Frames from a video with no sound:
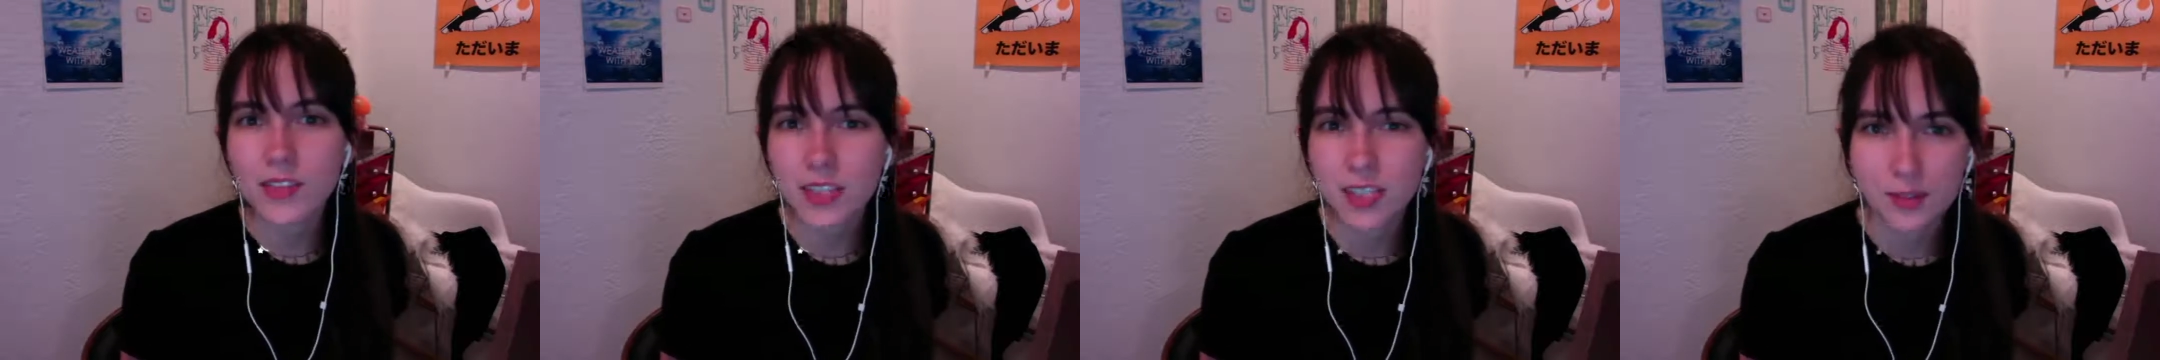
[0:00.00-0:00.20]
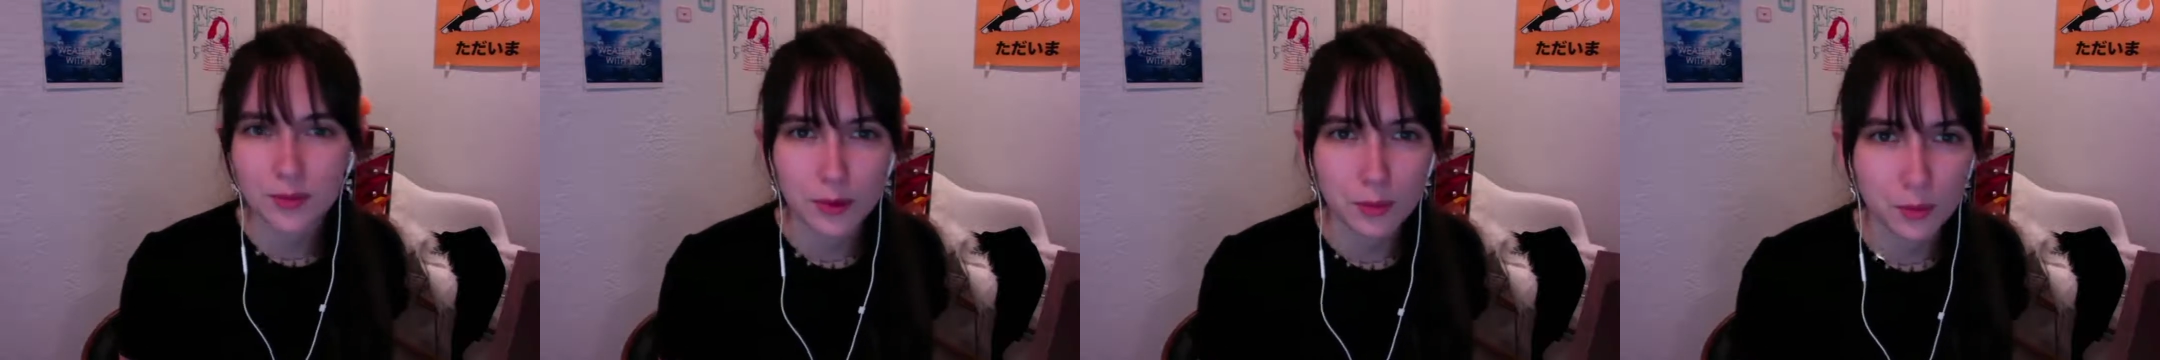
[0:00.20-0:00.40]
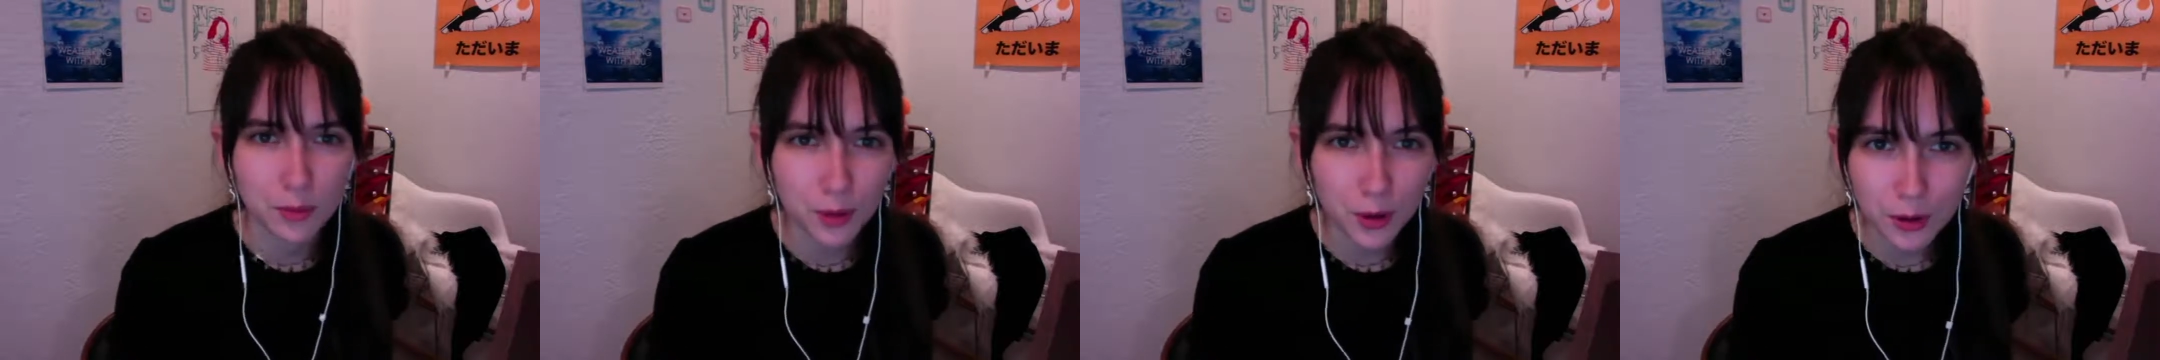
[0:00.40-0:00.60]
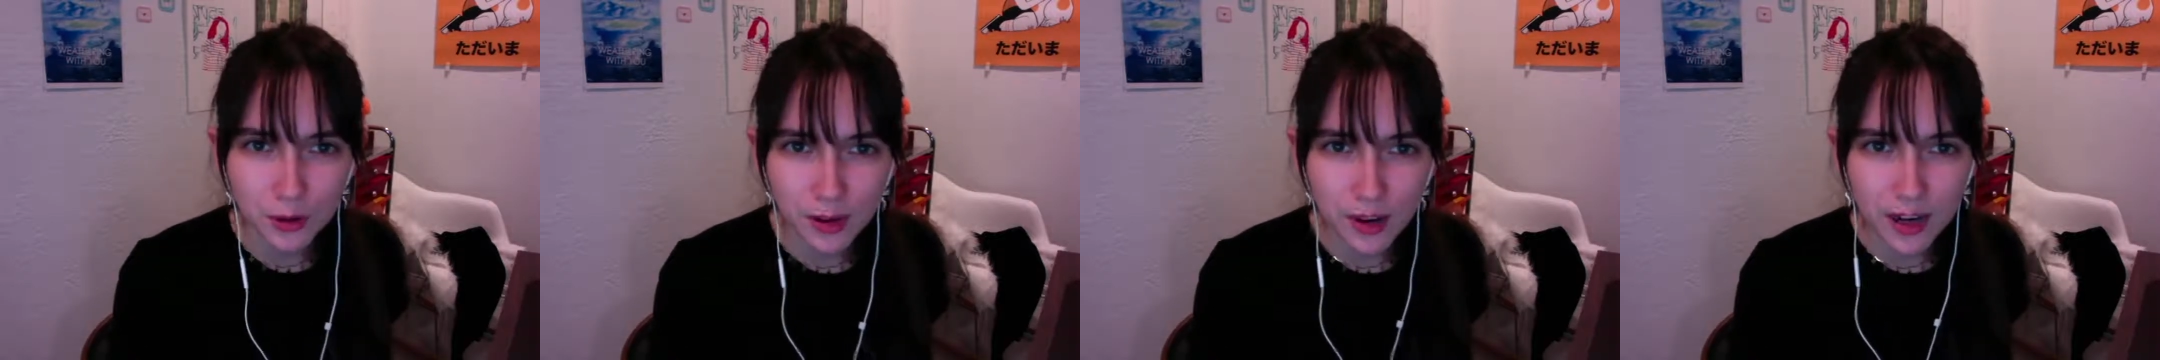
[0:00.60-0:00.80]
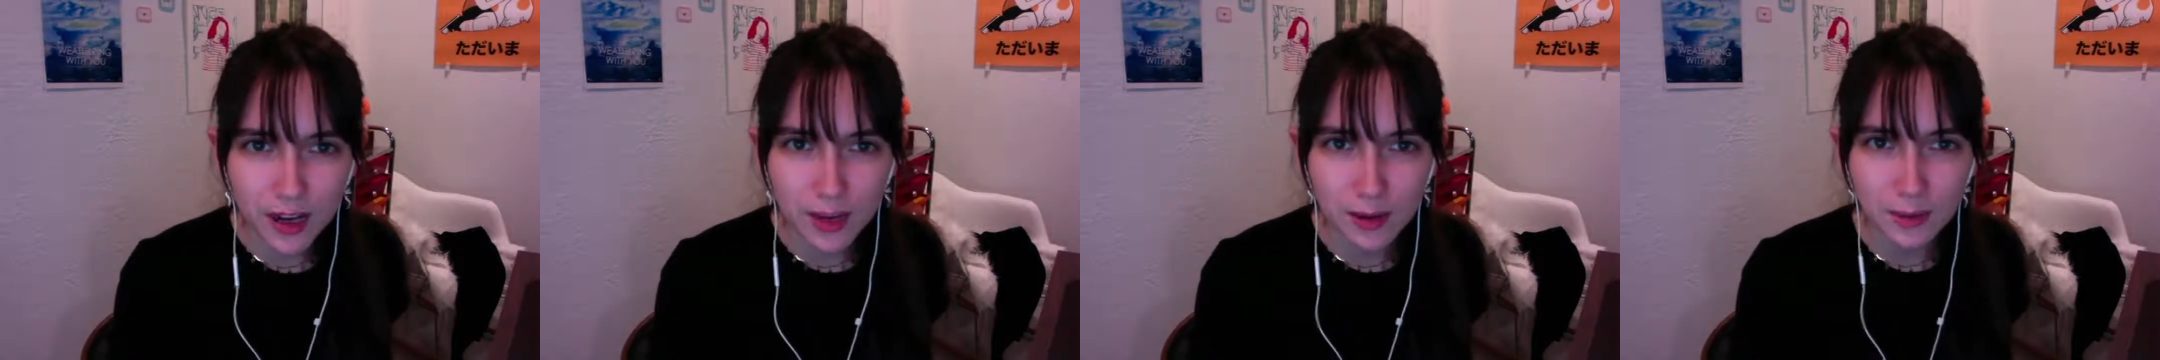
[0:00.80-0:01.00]
different
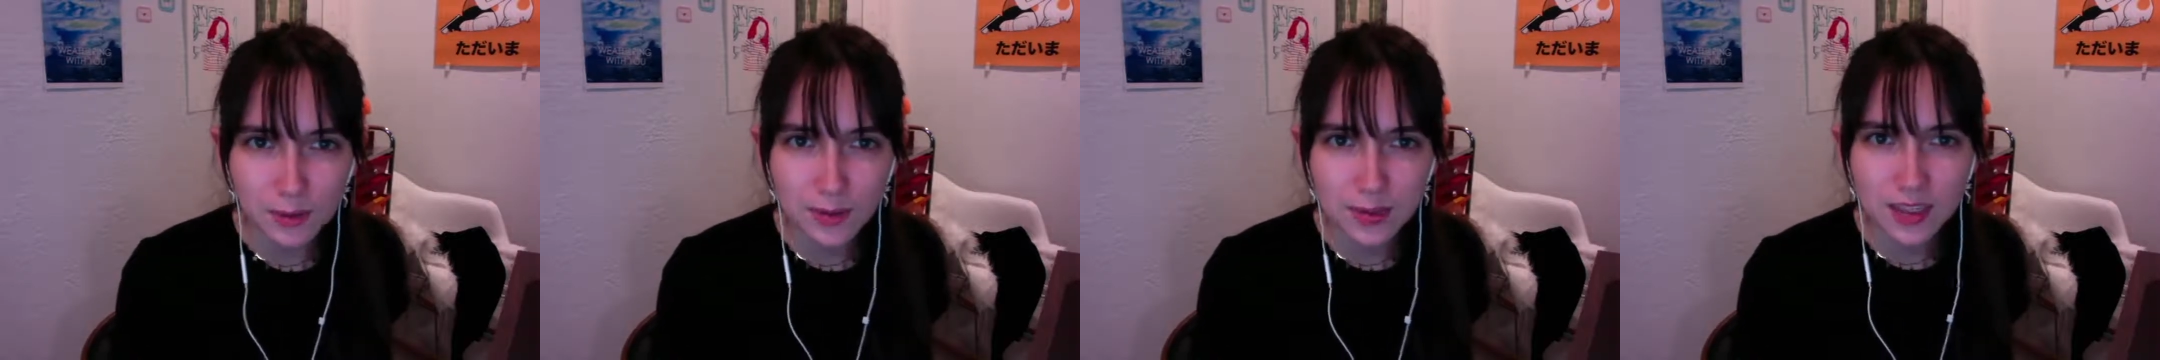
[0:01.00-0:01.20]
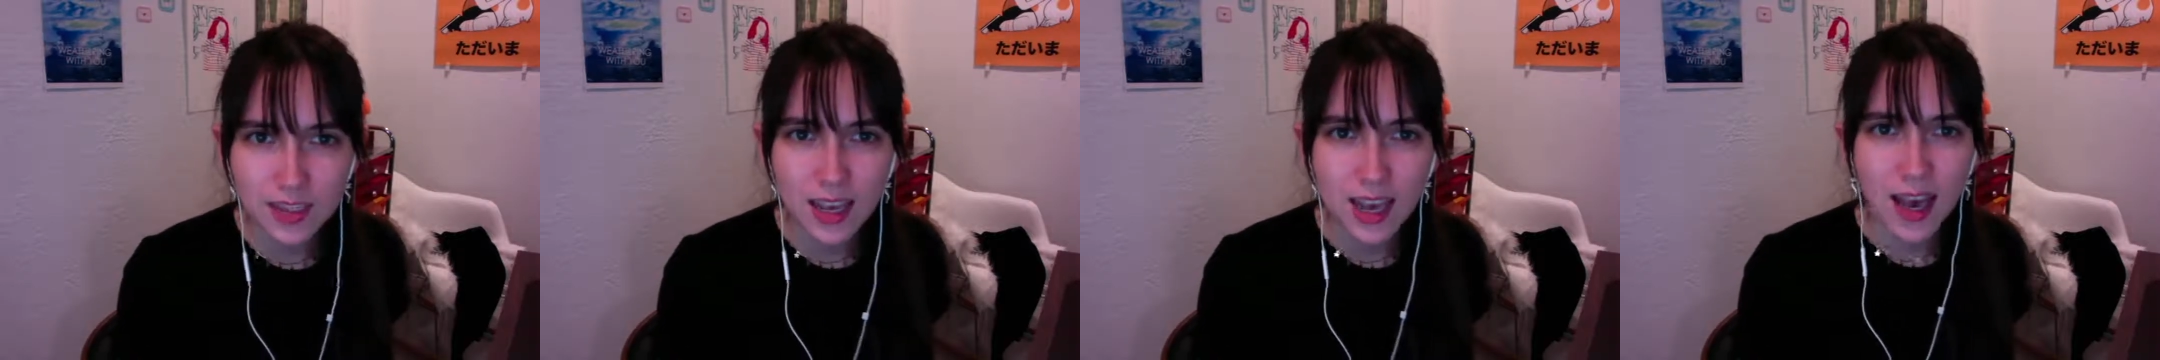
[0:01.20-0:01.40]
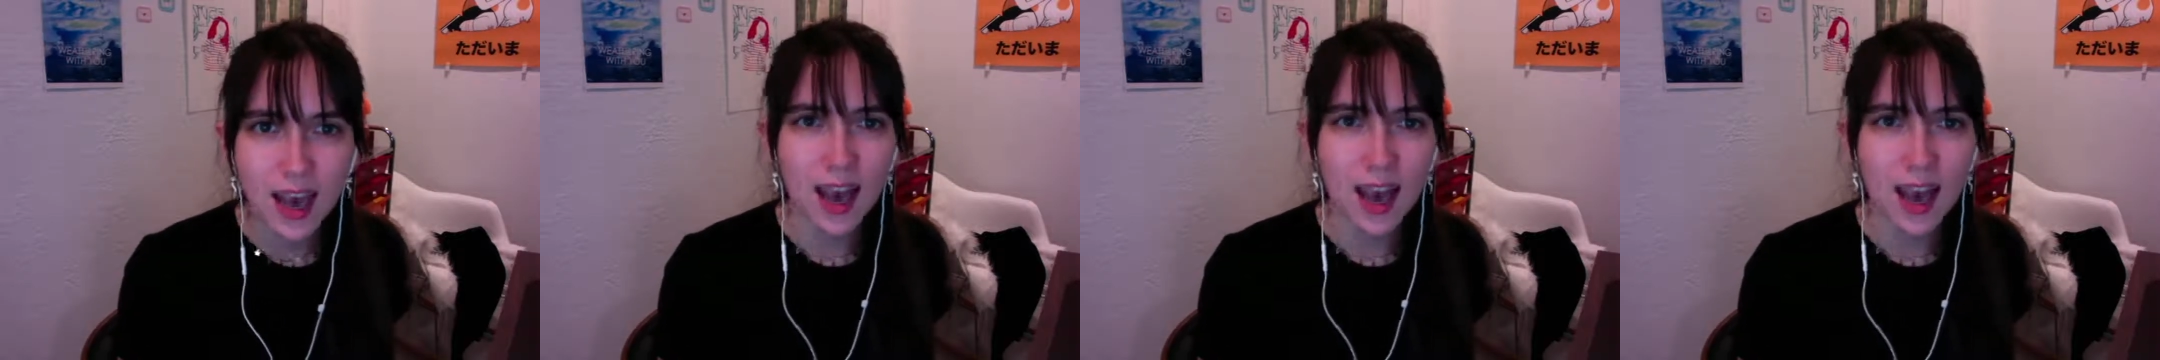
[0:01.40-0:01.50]
programs.